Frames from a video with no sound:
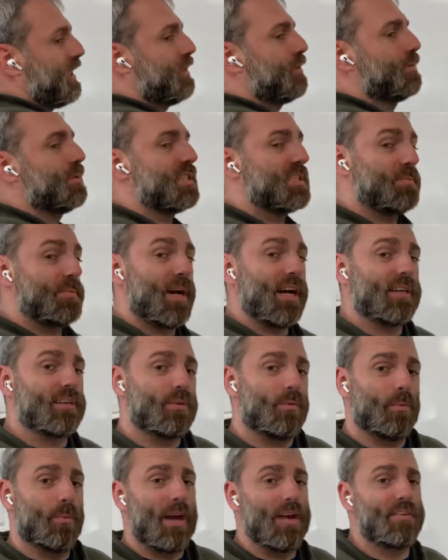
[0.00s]
to respect
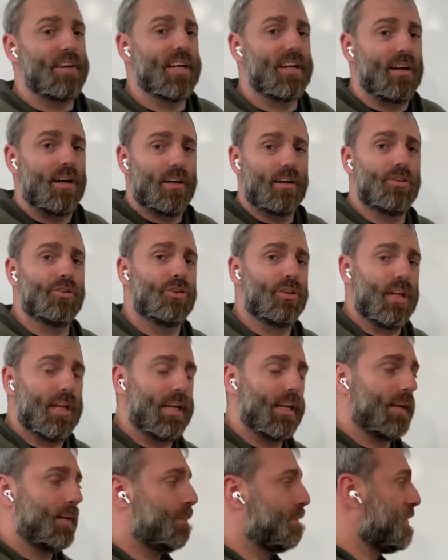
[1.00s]
waving and
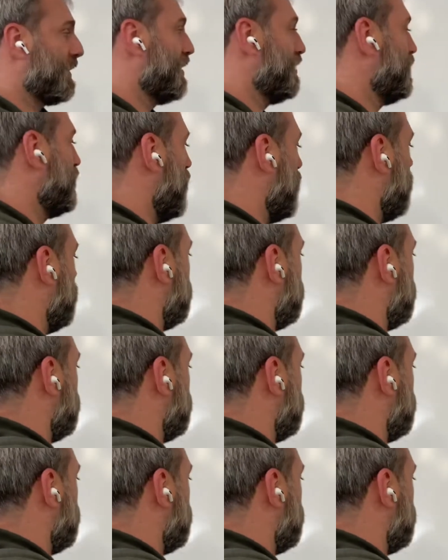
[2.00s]
undulating. So